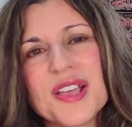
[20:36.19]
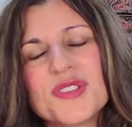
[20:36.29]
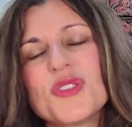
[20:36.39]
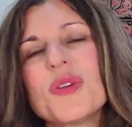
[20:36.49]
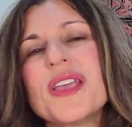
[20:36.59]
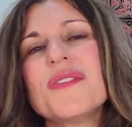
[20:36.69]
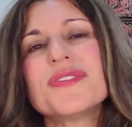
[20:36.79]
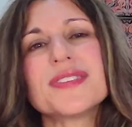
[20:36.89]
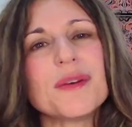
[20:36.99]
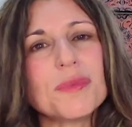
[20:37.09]
So if
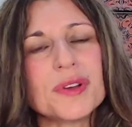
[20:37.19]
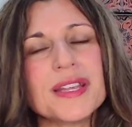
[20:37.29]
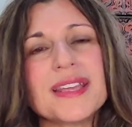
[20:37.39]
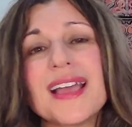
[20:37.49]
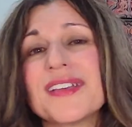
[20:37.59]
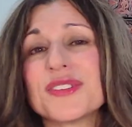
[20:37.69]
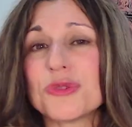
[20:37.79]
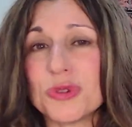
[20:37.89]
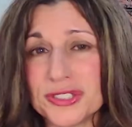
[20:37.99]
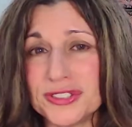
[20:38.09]
somebody has a
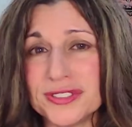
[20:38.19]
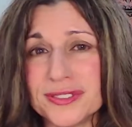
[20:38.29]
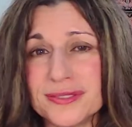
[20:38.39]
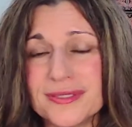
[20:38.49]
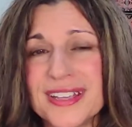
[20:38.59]
question